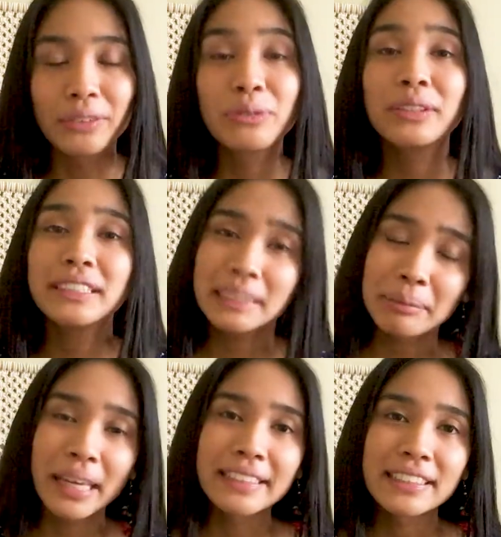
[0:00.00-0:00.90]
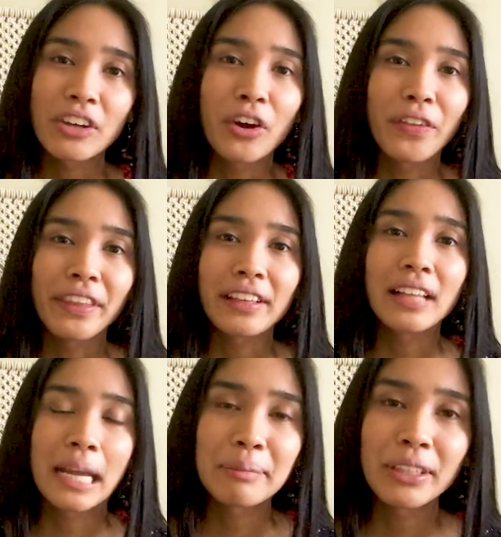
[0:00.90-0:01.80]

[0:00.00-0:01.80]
really depends on the climate